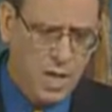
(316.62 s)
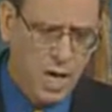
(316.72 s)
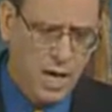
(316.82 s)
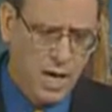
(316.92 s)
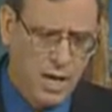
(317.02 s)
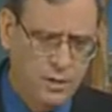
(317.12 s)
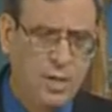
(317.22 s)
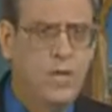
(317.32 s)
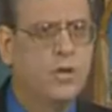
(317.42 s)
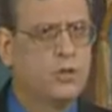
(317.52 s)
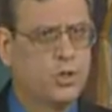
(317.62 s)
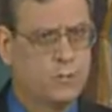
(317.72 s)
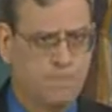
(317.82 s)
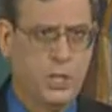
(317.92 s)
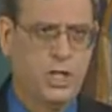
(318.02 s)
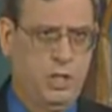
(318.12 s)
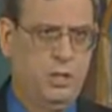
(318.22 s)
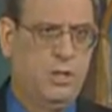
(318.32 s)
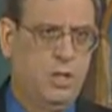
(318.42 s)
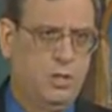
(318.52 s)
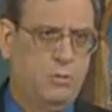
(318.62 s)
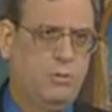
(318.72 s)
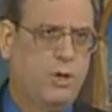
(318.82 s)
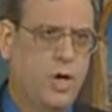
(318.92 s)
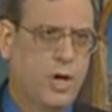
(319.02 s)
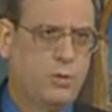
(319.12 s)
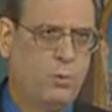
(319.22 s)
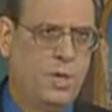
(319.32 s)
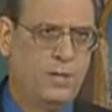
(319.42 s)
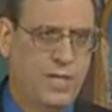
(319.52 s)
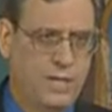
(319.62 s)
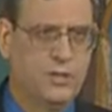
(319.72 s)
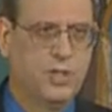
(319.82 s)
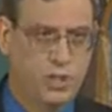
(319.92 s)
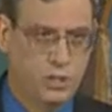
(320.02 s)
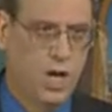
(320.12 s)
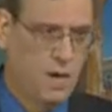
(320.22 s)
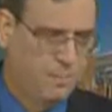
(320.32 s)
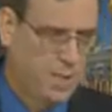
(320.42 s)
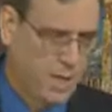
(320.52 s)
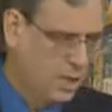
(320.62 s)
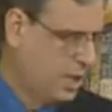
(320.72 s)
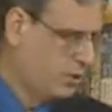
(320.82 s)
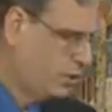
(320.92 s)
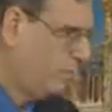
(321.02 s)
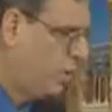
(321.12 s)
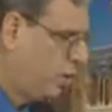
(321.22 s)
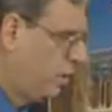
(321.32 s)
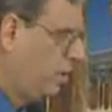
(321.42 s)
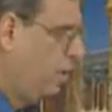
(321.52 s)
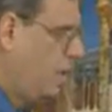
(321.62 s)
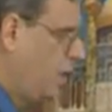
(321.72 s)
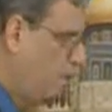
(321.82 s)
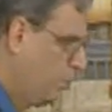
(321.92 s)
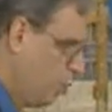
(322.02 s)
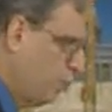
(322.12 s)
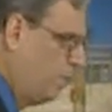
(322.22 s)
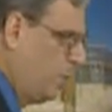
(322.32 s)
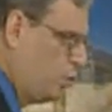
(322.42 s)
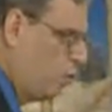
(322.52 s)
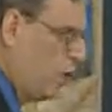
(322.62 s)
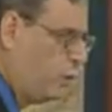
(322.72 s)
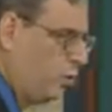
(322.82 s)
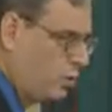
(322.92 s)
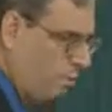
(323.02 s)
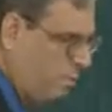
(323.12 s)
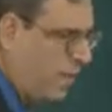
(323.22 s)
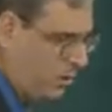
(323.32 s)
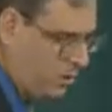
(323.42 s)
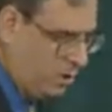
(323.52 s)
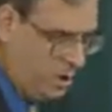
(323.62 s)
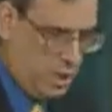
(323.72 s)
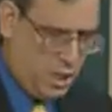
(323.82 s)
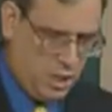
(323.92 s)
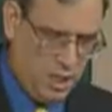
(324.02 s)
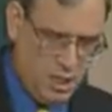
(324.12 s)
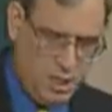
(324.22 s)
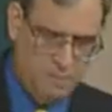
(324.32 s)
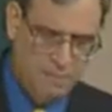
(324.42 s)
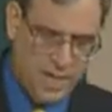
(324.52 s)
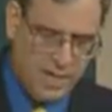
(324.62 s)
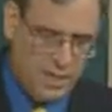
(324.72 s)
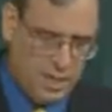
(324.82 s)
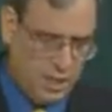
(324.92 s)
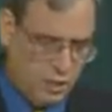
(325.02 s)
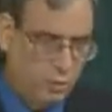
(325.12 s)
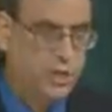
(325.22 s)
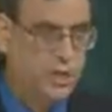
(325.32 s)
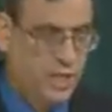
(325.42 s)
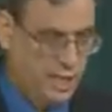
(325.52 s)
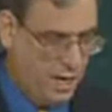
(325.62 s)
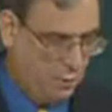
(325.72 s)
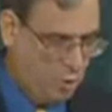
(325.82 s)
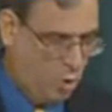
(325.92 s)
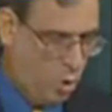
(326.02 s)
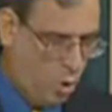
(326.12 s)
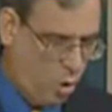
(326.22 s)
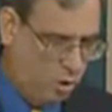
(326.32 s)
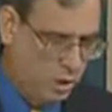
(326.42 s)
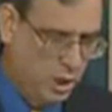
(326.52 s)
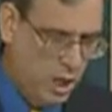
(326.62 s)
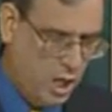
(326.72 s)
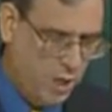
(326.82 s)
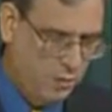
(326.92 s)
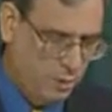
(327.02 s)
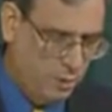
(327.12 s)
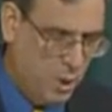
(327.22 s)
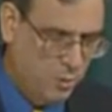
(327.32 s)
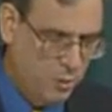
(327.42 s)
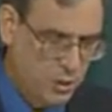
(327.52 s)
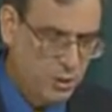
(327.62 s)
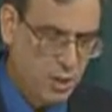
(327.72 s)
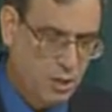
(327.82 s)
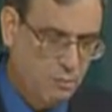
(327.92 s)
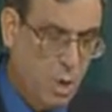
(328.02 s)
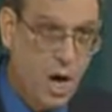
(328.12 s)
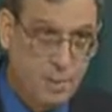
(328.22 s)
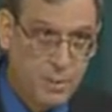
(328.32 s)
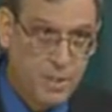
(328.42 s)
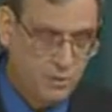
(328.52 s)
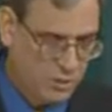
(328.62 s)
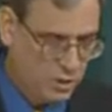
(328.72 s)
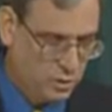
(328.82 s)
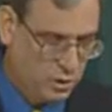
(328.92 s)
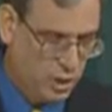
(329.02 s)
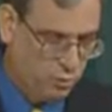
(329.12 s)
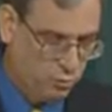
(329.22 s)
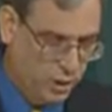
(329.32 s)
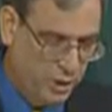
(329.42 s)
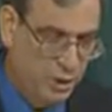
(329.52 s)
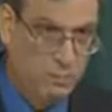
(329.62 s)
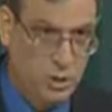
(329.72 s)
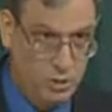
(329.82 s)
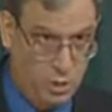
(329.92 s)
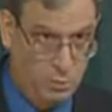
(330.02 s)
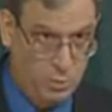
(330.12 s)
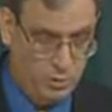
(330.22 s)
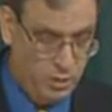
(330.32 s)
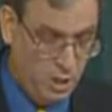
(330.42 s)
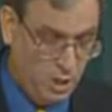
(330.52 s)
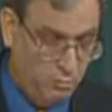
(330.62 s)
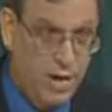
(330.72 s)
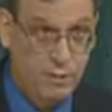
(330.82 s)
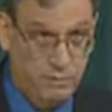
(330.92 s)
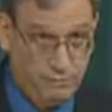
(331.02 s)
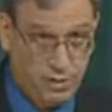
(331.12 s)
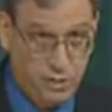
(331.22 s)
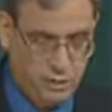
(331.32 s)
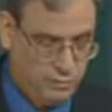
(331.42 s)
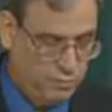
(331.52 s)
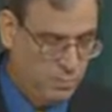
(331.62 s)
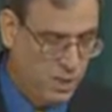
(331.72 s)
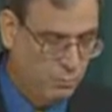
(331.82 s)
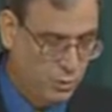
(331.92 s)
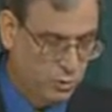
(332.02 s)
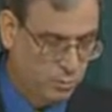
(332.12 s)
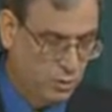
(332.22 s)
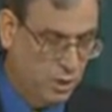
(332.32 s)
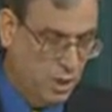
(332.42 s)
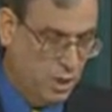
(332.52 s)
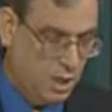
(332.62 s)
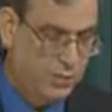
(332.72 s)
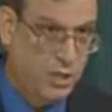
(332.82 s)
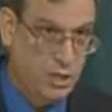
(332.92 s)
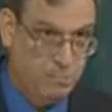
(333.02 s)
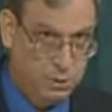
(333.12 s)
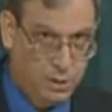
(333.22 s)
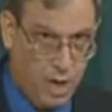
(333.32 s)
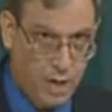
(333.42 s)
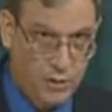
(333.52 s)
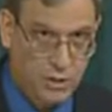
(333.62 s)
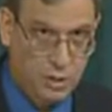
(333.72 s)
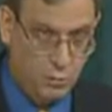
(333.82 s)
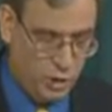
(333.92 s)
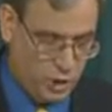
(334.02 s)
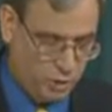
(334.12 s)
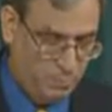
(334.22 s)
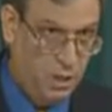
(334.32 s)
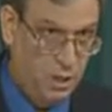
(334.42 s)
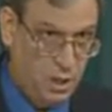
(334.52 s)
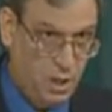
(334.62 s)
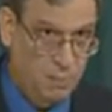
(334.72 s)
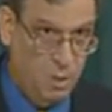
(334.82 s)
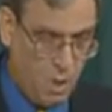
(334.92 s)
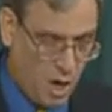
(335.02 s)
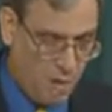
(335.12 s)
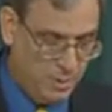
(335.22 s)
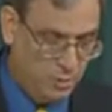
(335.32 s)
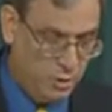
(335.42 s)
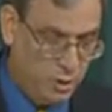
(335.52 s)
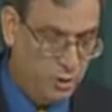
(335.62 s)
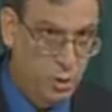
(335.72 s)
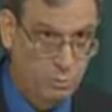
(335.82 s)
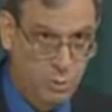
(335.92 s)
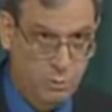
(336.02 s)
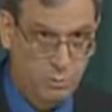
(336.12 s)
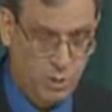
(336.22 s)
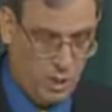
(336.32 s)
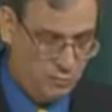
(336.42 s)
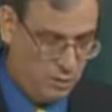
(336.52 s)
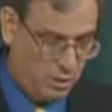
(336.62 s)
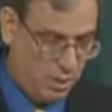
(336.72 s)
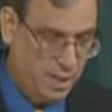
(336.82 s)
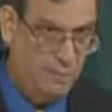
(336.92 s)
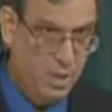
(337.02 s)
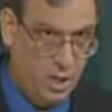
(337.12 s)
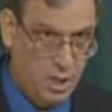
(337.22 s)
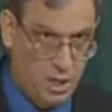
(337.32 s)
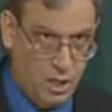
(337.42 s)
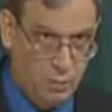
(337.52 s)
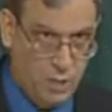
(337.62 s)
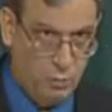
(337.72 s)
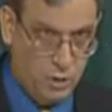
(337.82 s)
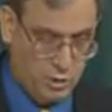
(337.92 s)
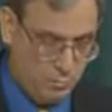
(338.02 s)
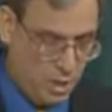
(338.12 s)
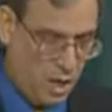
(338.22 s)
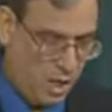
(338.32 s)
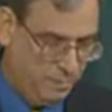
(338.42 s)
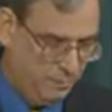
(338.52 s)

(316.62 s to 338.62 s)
and the submission to God's will. That is Islam, submission. A Muslim is one who submits. Many Christian accounts call their opponents Mohammedans. That's really a misnomer and rather offensive to many Muslims. That implies they worship Muhammad, which no Muslim would ever claim. They worship God.